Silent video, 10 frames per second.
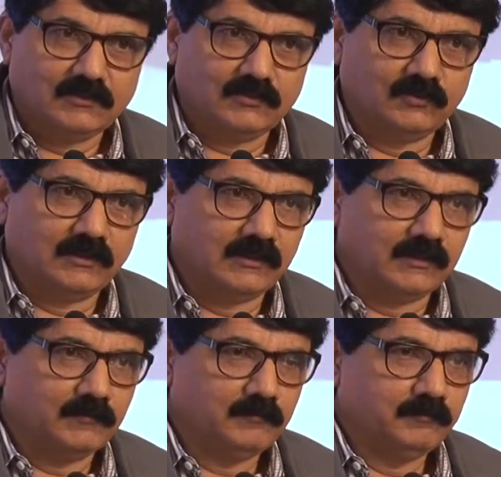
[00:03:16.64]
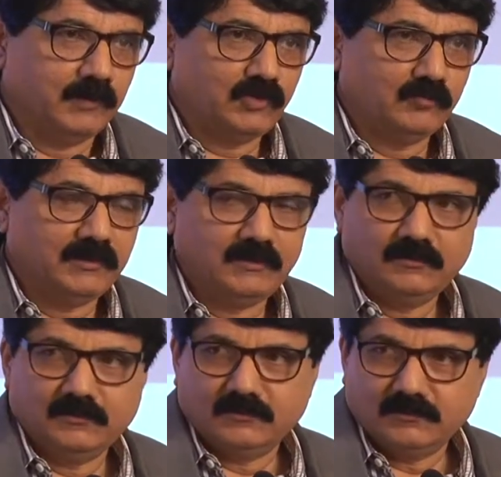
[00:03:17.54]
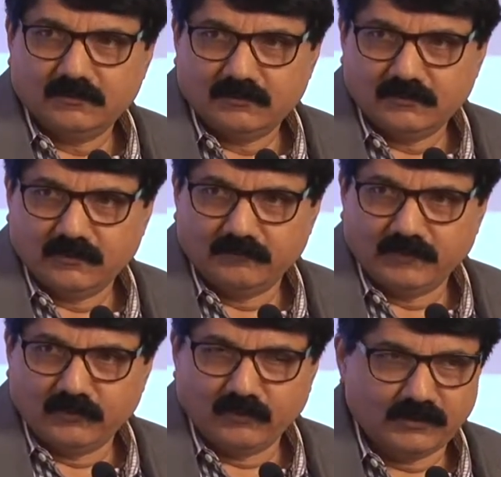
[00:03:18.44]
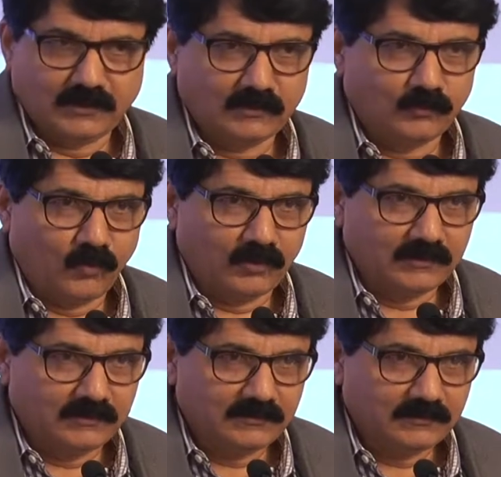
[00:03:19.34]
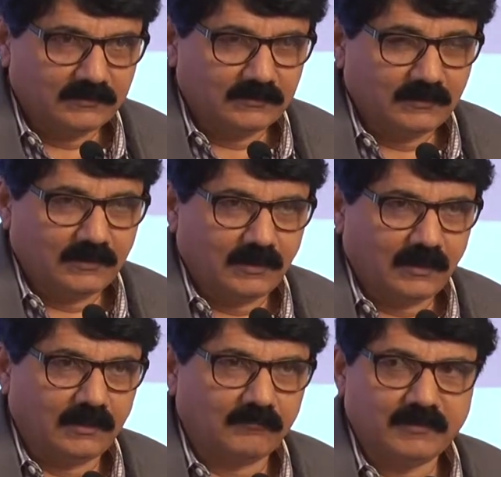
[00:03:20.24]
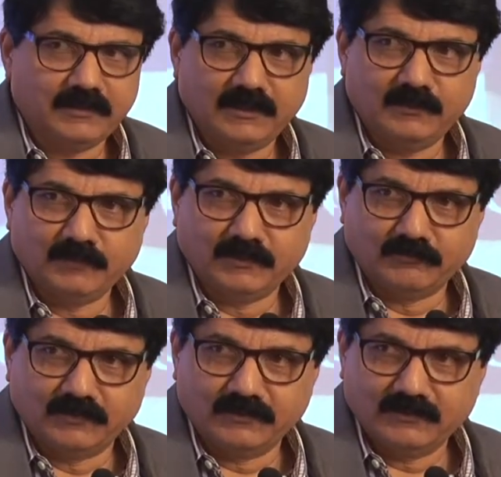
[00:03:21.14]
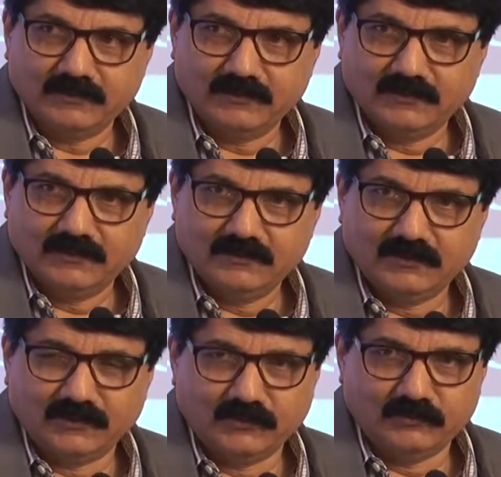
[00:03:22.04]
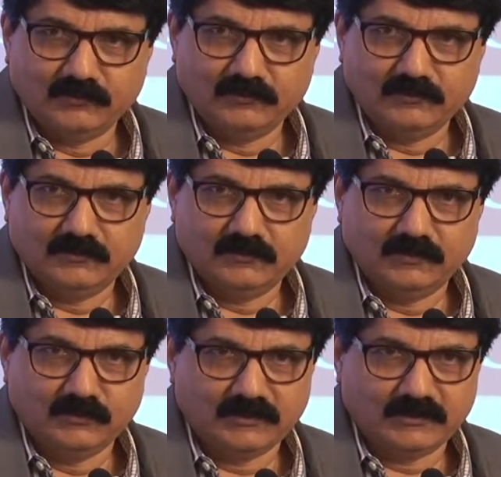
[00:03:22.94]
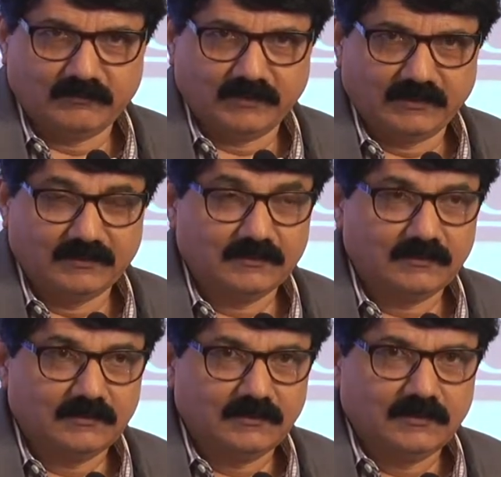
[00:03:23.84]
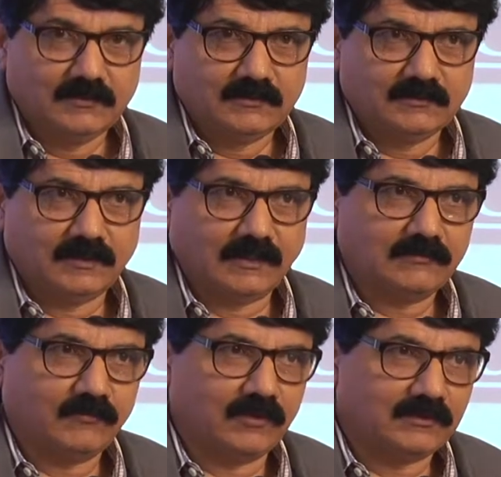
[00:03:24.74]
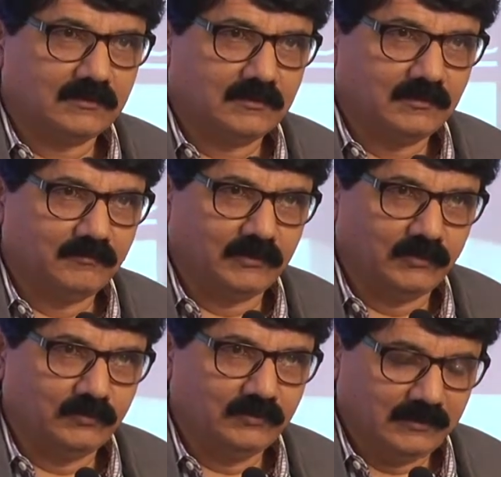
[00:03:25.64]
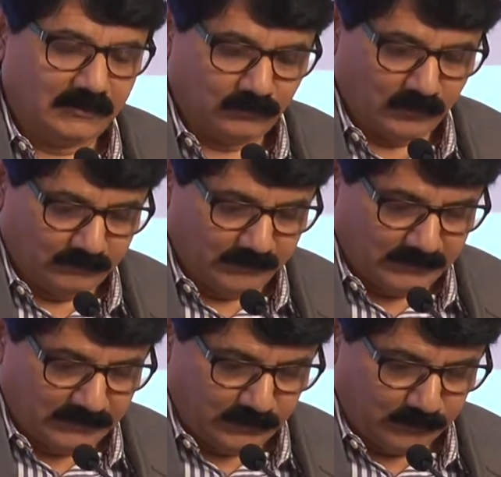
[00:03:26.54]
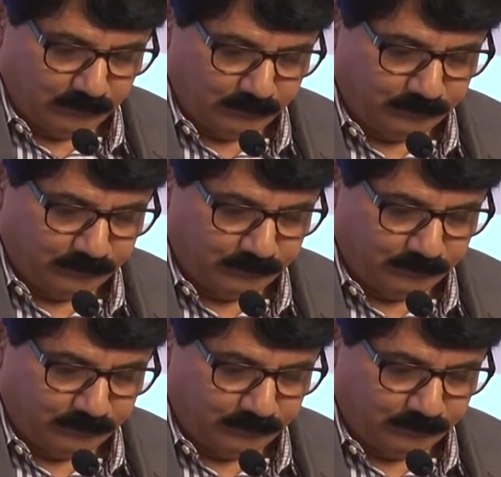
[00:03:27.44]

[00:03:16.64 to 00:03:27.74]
to the bitumen of the road that you walk in and everything in between that you uses with. So that's what we do, that's what we consume.